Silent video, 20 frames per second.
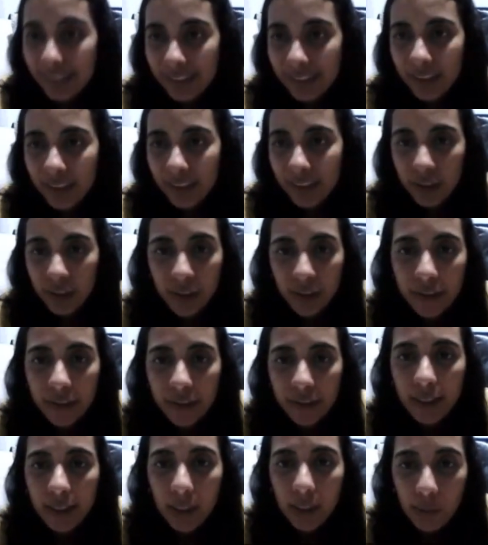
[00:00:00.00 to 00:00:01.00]
the
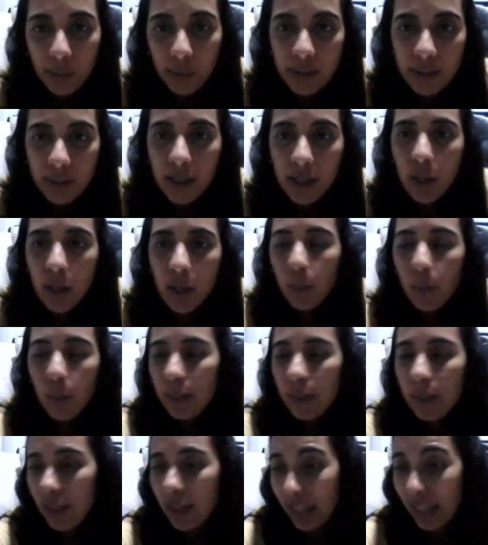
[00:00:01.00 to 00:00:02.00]
target language
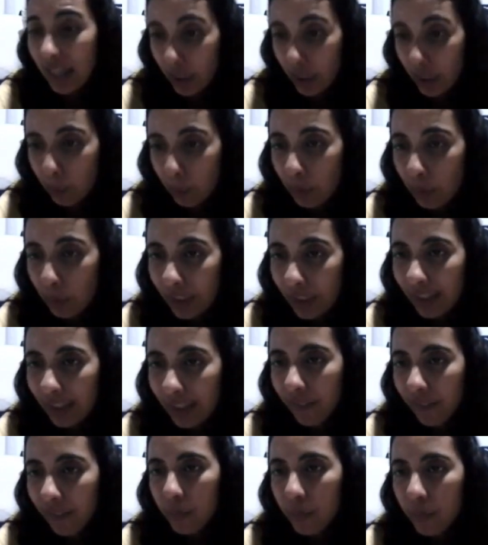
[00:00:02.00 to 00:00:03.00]
without a
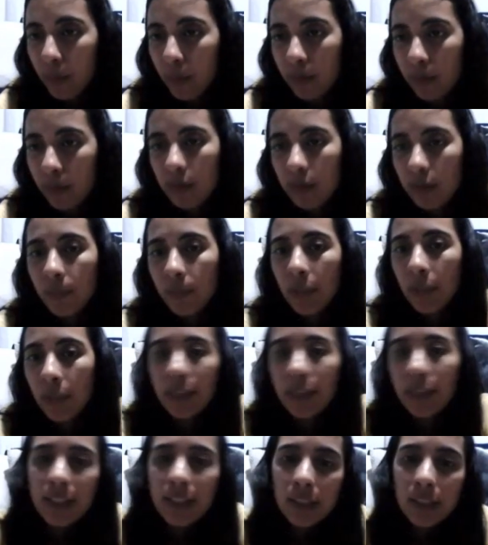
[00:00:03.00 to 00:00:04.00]
communicative purpose.
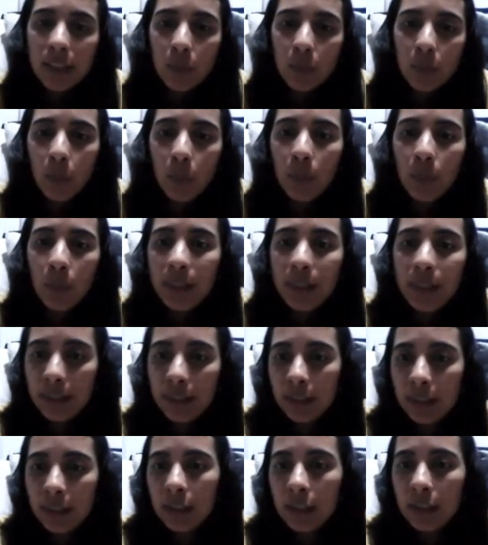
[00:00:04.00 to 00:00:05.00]
This will
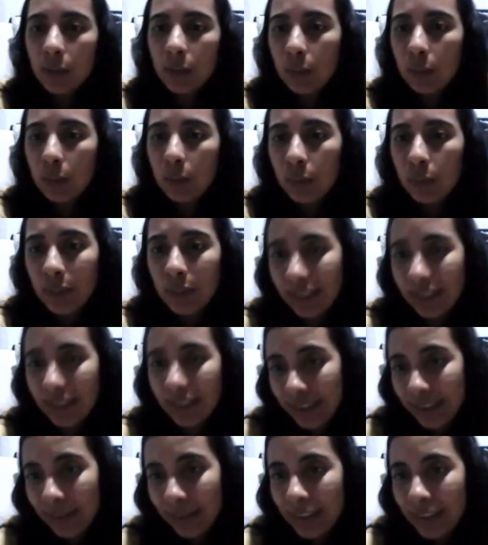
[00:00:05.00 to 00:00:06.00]
lead to the
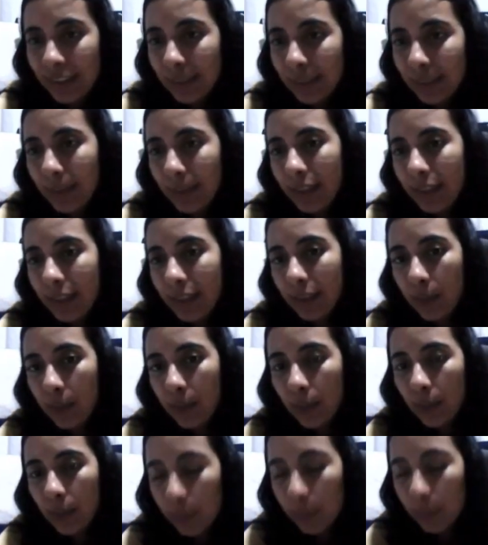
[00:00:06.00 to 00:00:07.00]
activities being
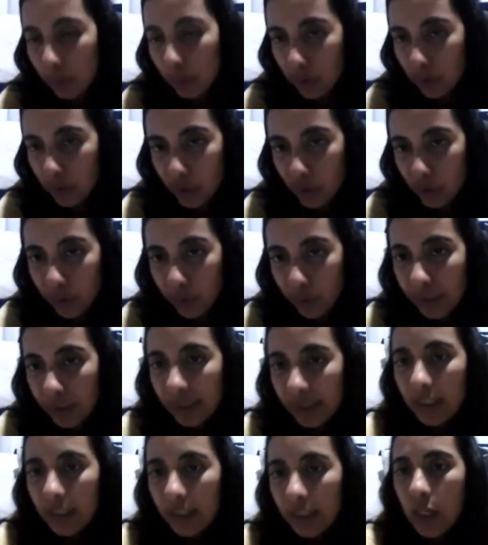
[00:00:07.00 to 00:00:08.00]
developed
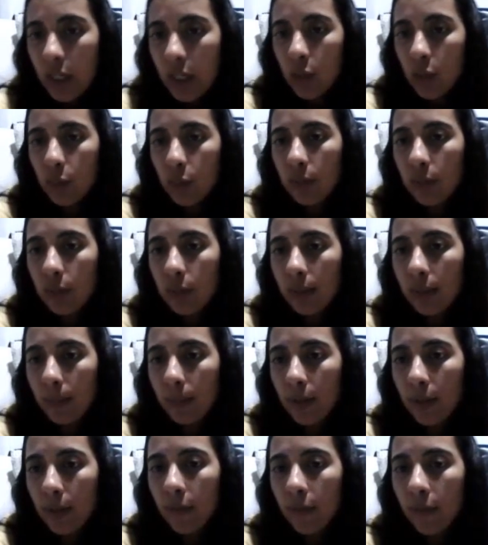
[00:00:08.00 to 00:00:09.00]
continuously through the
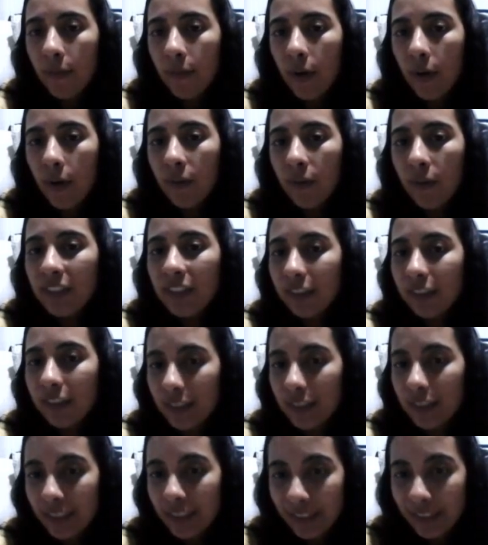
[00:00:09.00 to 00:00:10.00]
development of
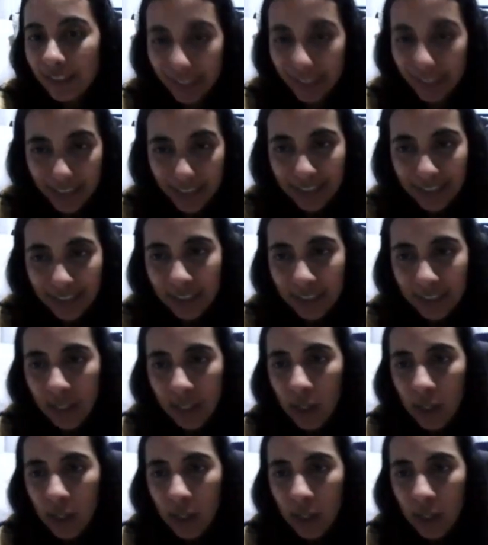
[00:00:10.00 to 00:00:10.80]
interactive tasks,